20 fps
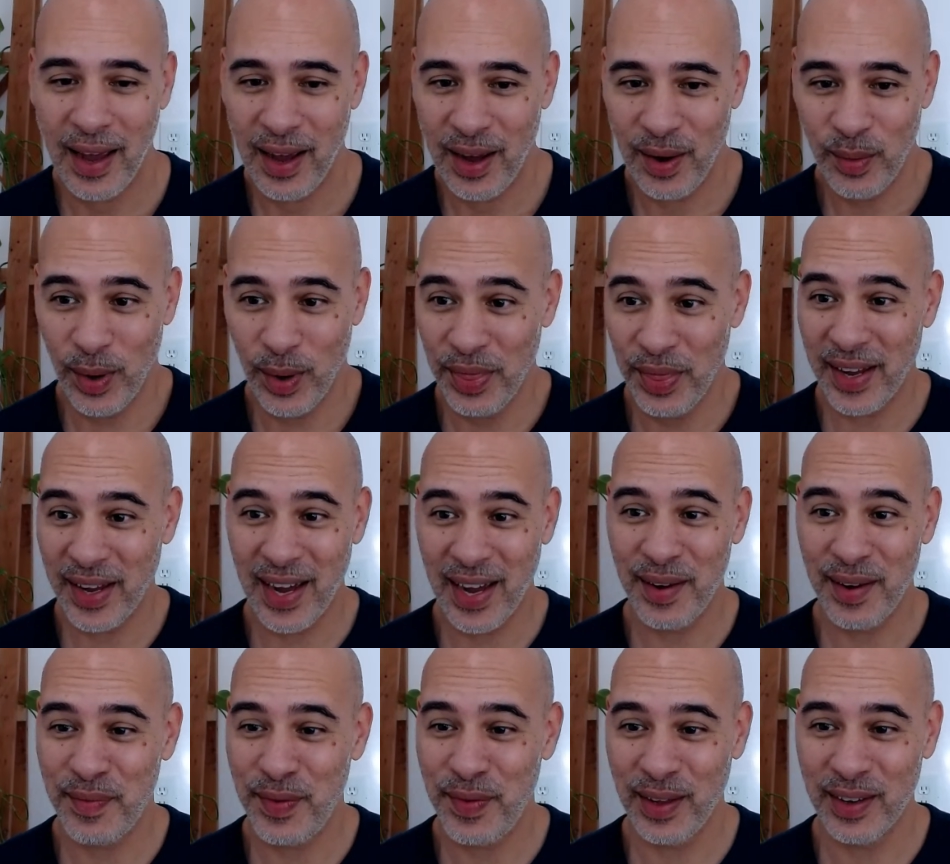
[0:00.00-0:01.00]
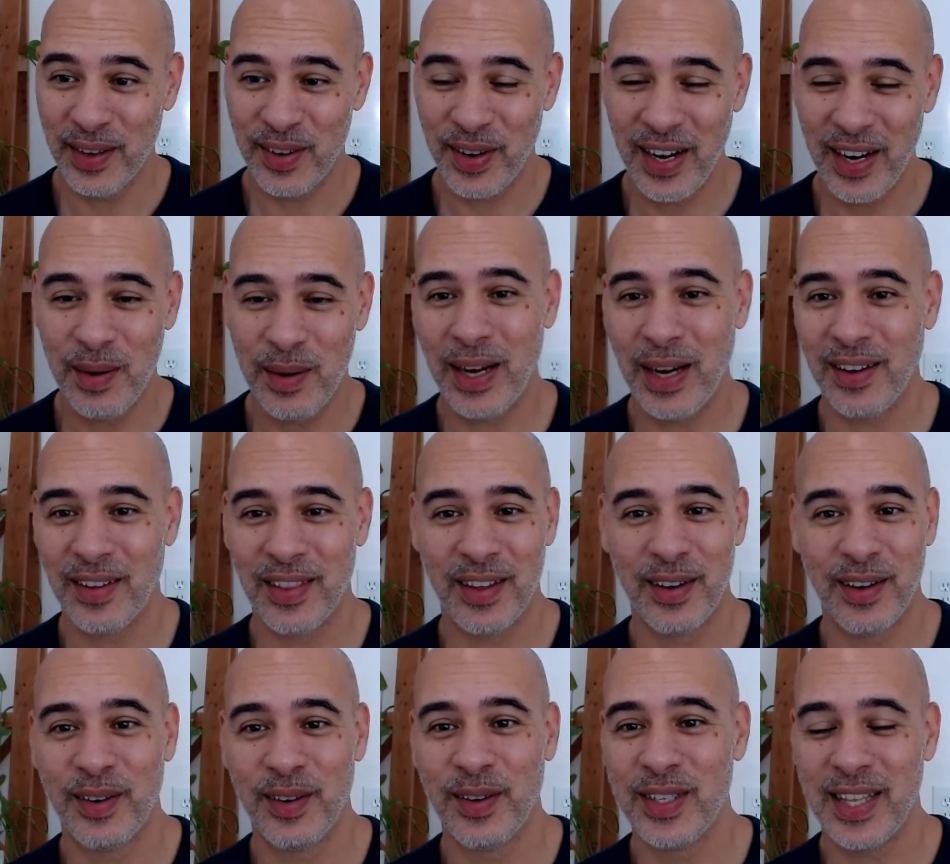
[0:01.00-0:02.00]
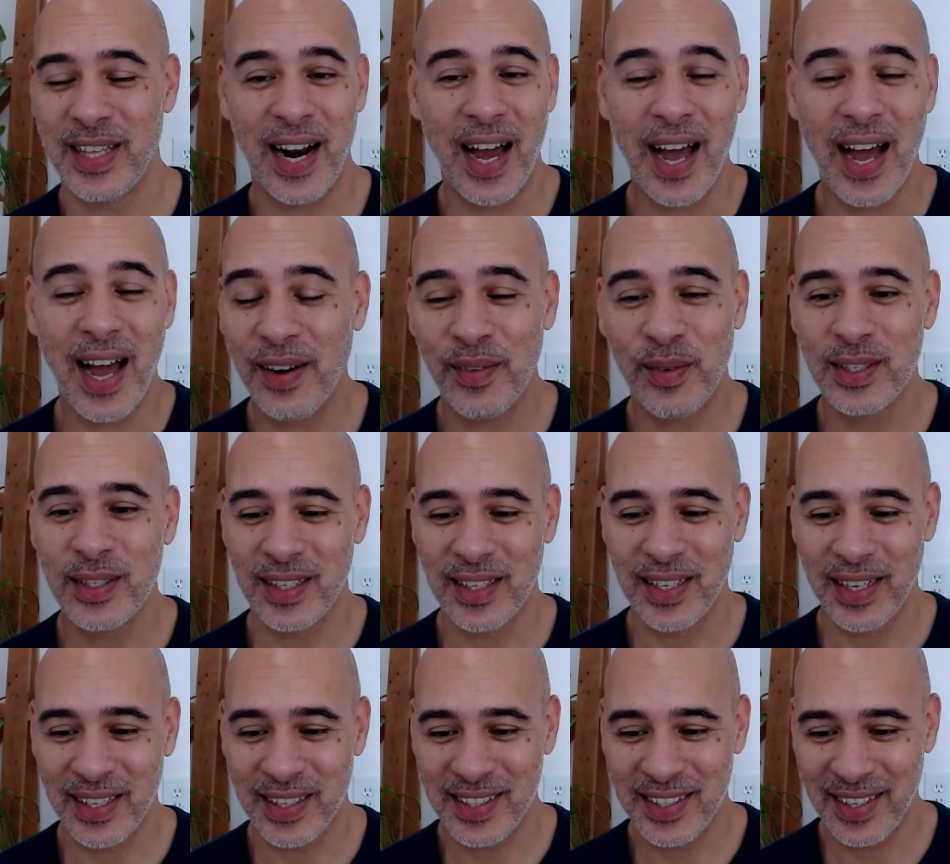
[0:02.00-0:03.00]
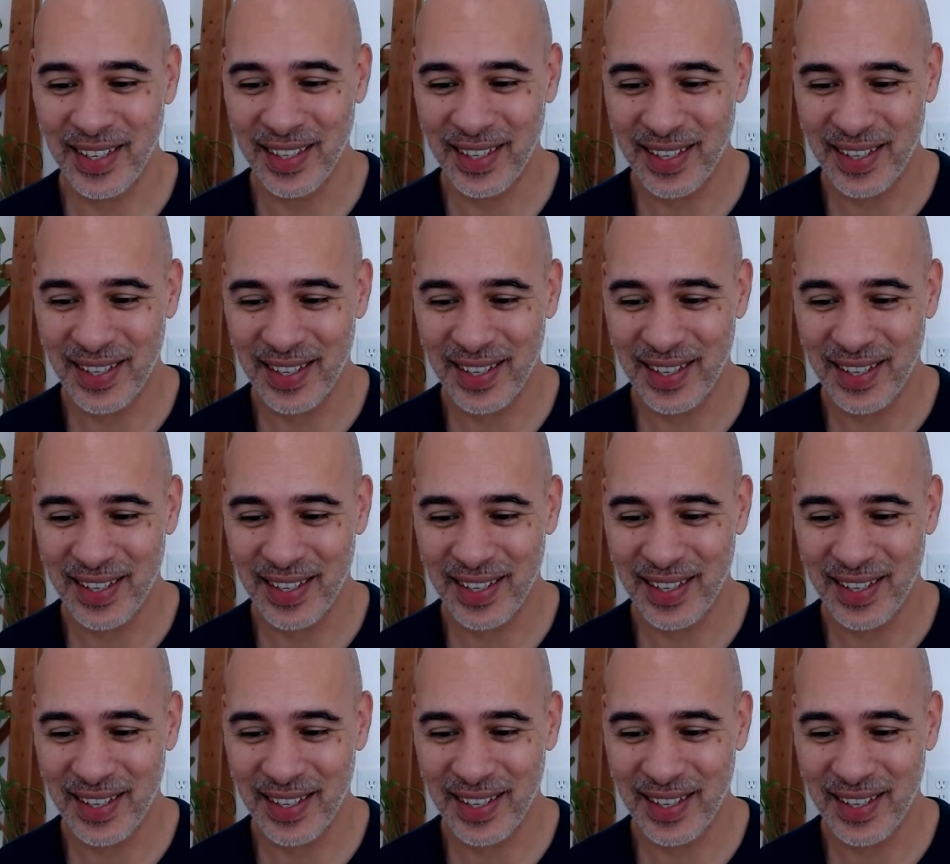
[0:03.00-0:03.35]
One thing I felt great about though is that I wasn't getting sick.